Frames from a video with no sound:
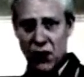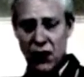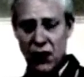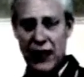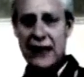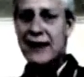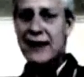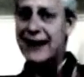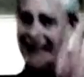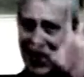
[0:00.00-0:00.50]

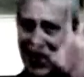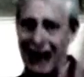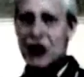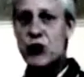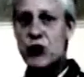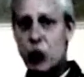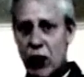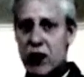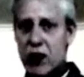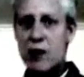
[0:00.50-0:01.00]
right?
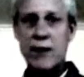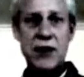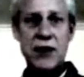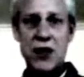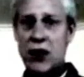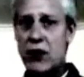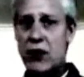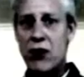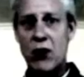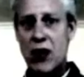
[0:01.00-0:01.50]
That's where the
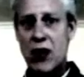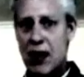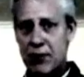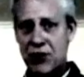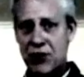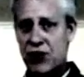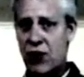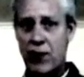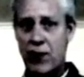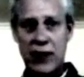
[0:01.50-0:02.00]
material
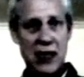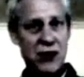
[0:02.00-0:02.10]
comes from.